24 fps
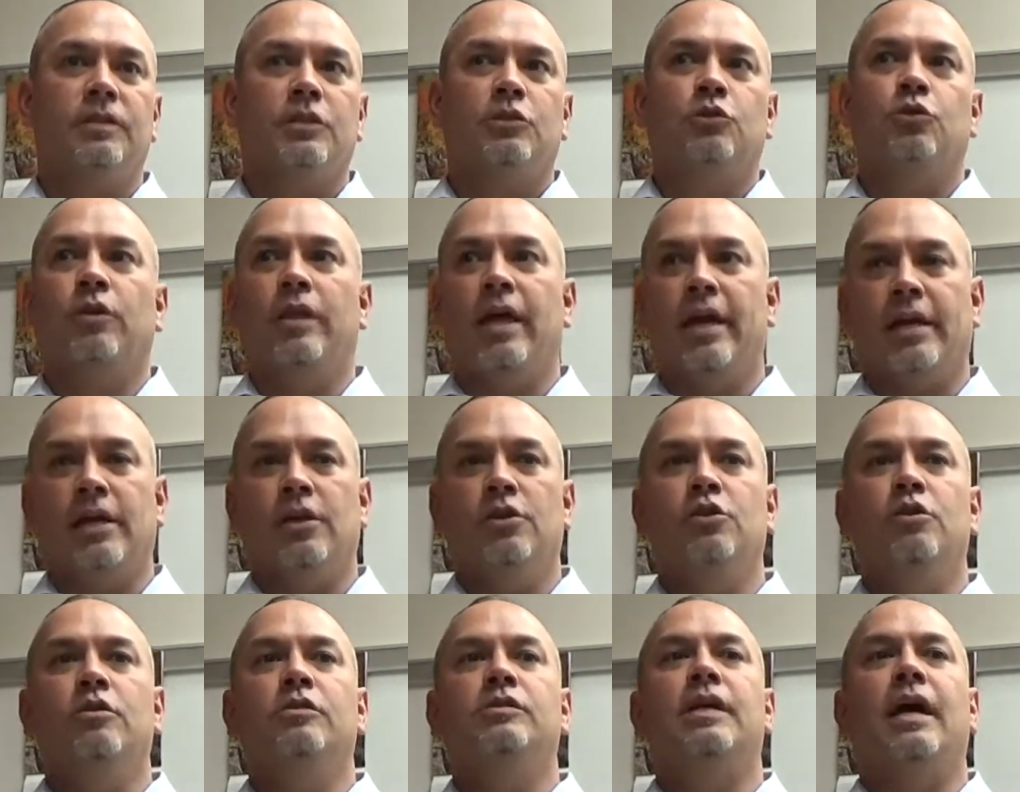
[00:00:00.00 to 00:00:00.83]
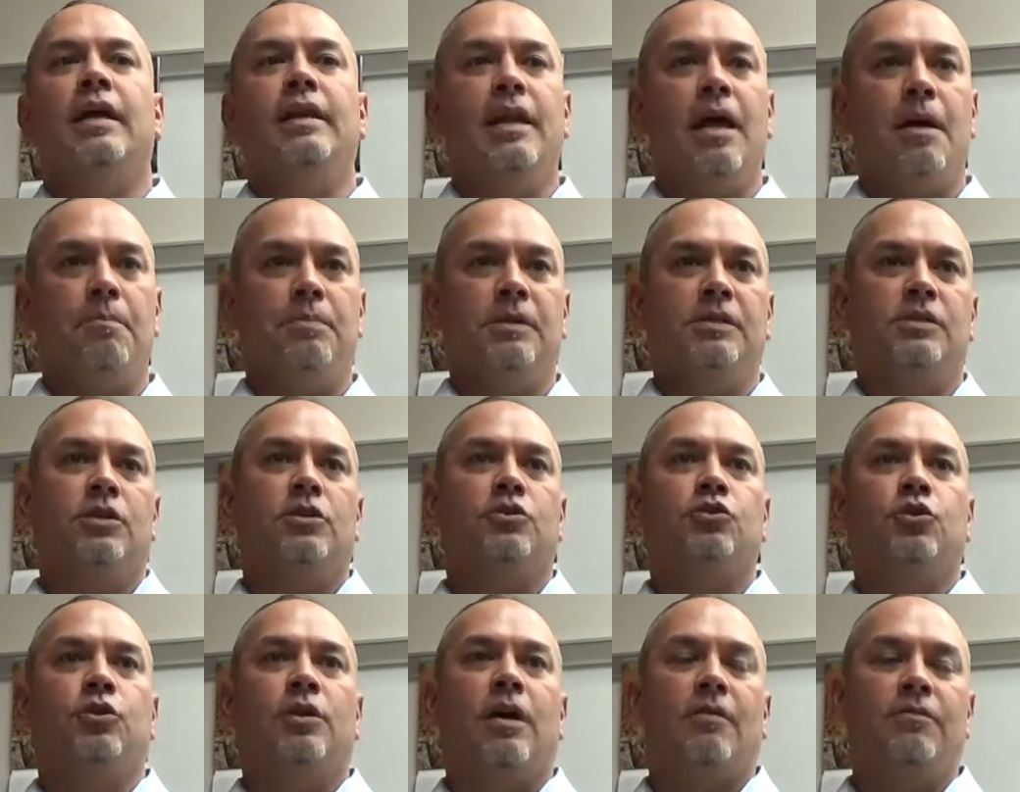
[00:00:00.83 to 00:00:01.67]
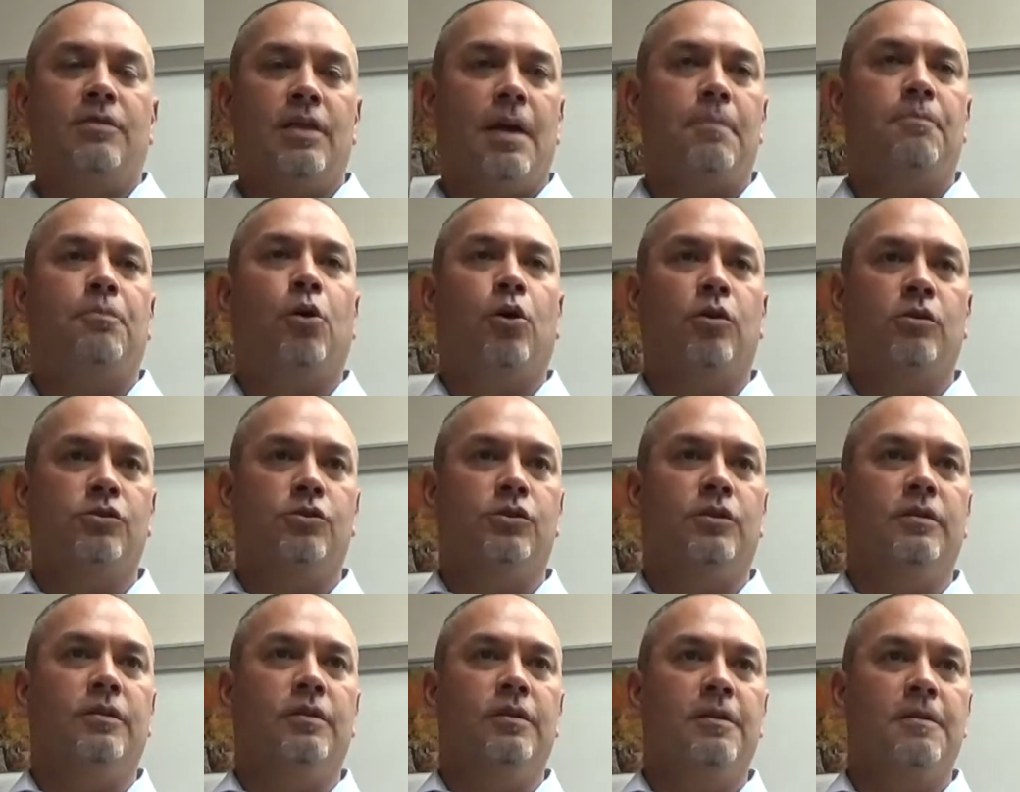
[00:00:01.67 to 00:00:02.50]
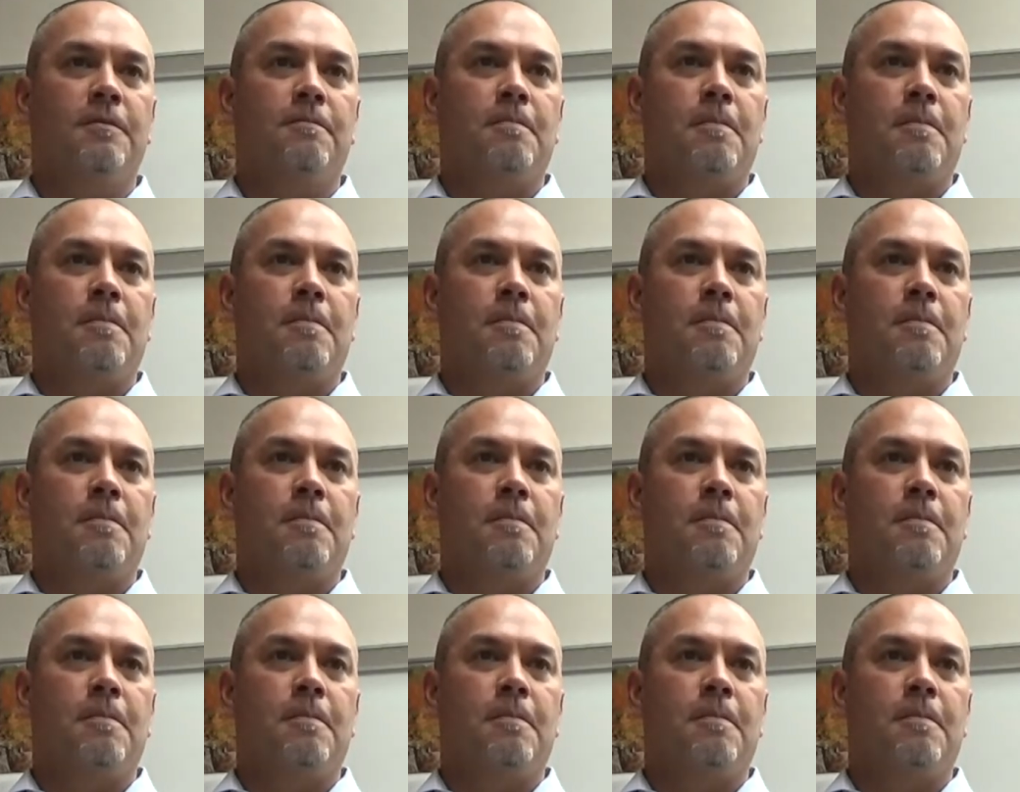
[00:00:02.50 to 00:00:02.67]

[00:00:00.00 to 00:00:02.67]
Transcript: So they can use that deposition of that person